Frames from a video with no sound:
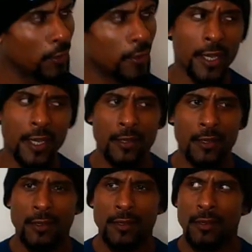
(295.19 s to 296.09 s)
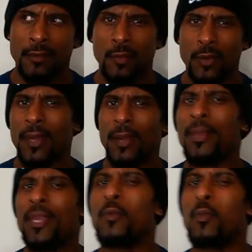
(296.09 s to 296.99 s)
Okay. What about
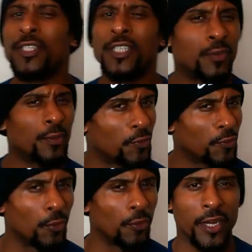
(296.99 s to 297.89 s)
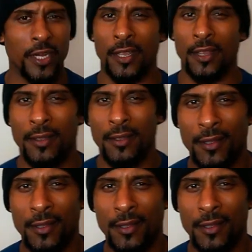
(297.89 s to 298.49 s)
a peak wattage from the floor reading?